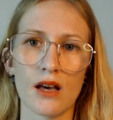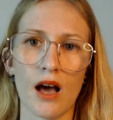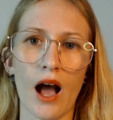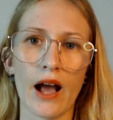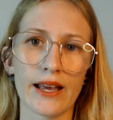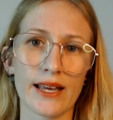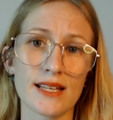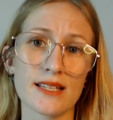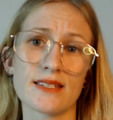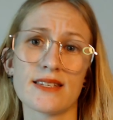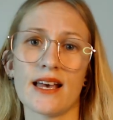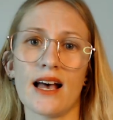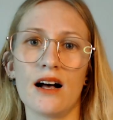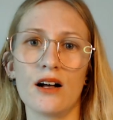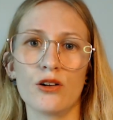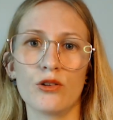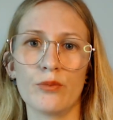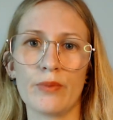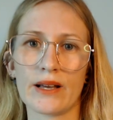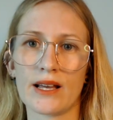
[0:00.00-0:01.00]
I can
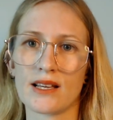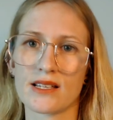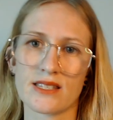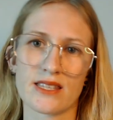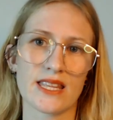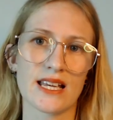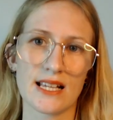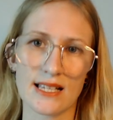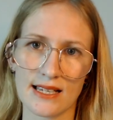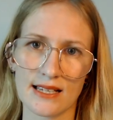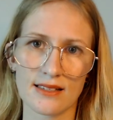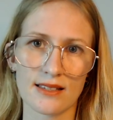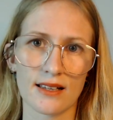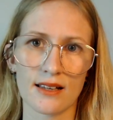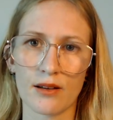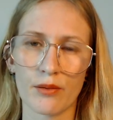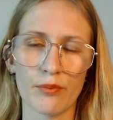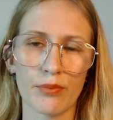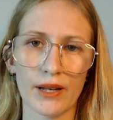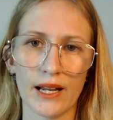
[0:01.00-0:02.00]
tell because this
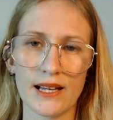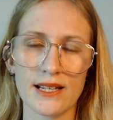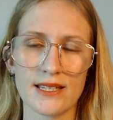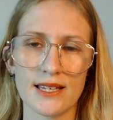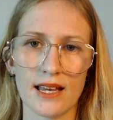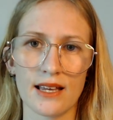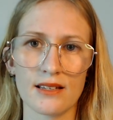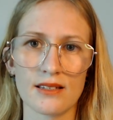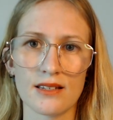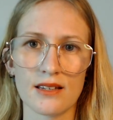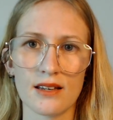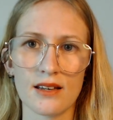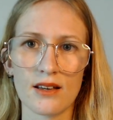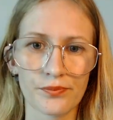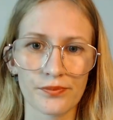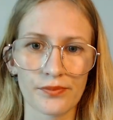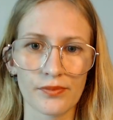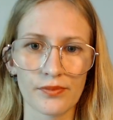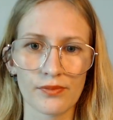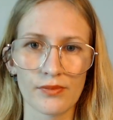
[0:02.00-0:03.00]
isn't completed.
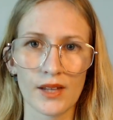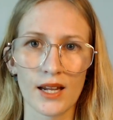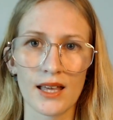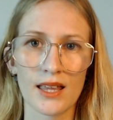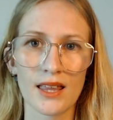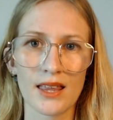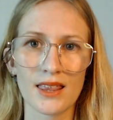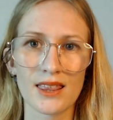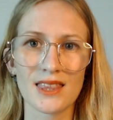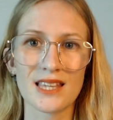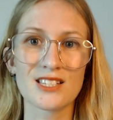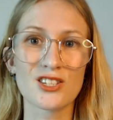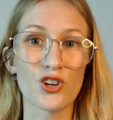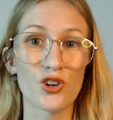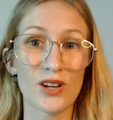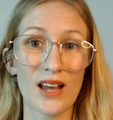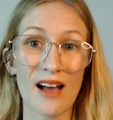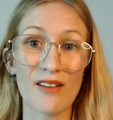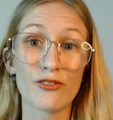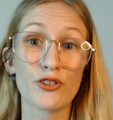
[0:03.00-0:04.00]
This
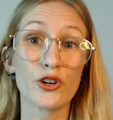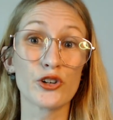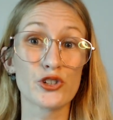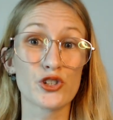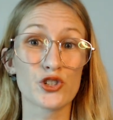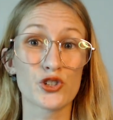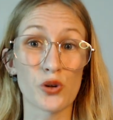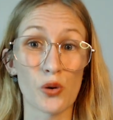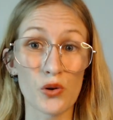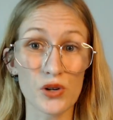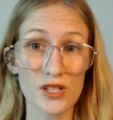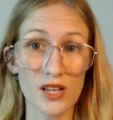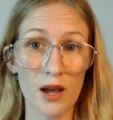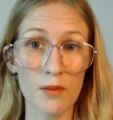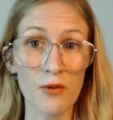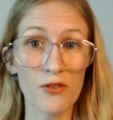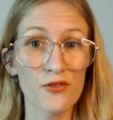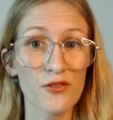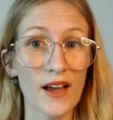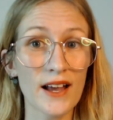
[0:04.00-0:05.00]
could have good
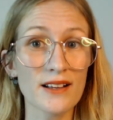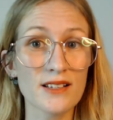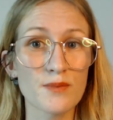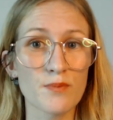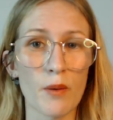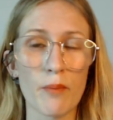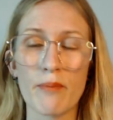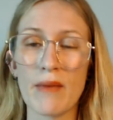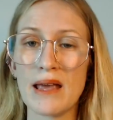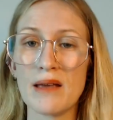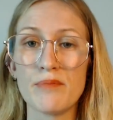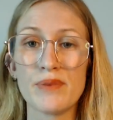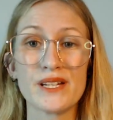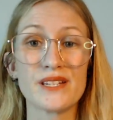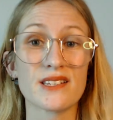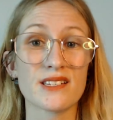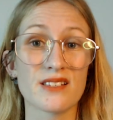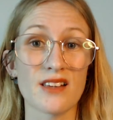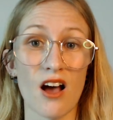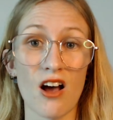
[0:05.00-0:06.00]
short-term effects, but maybe
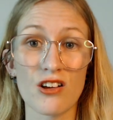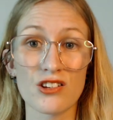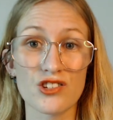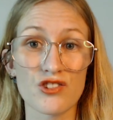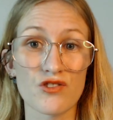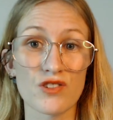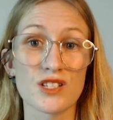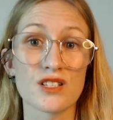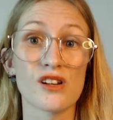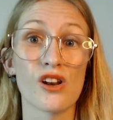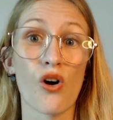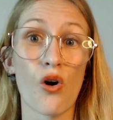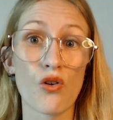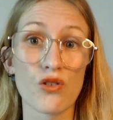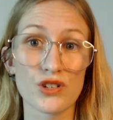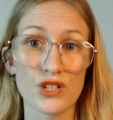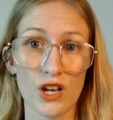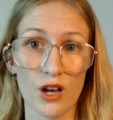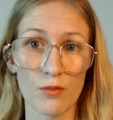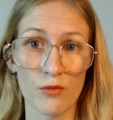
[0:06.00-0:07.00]
disastrous
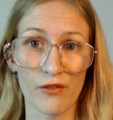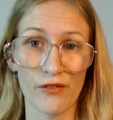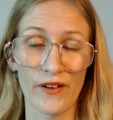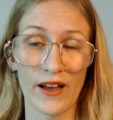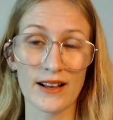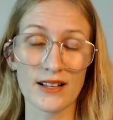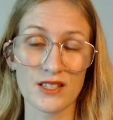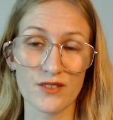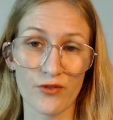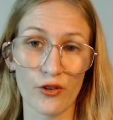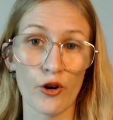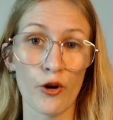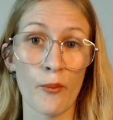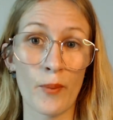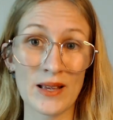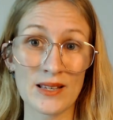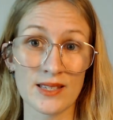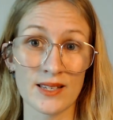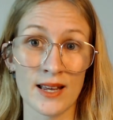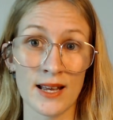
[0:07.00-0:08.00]
long-term effects for a
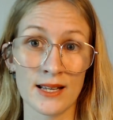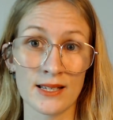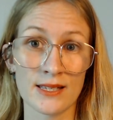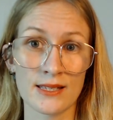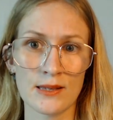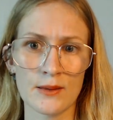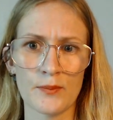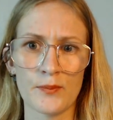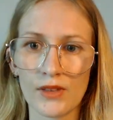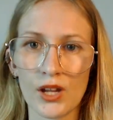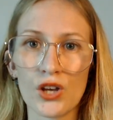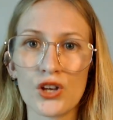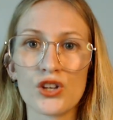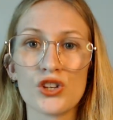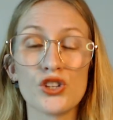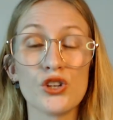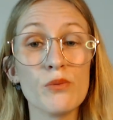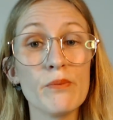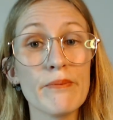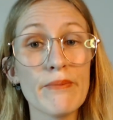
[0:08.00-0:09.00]
business.
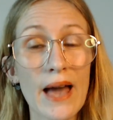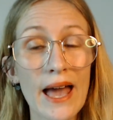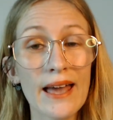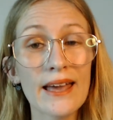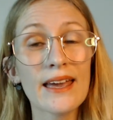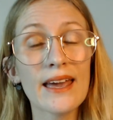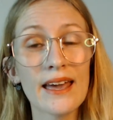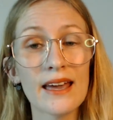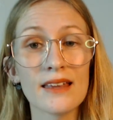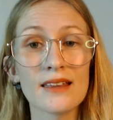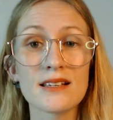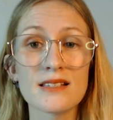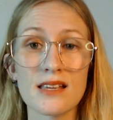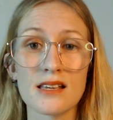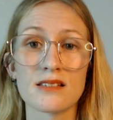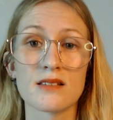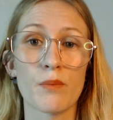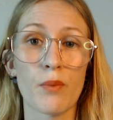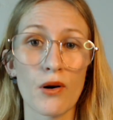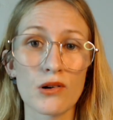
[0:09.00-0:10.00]
You may hear this
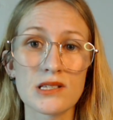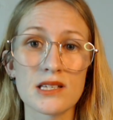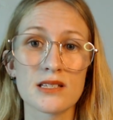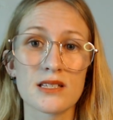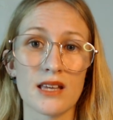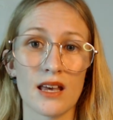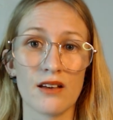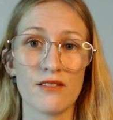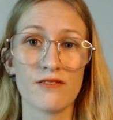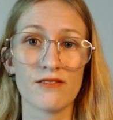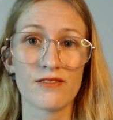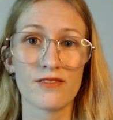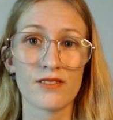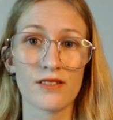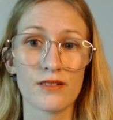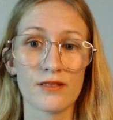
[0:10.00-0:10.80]
as a positive.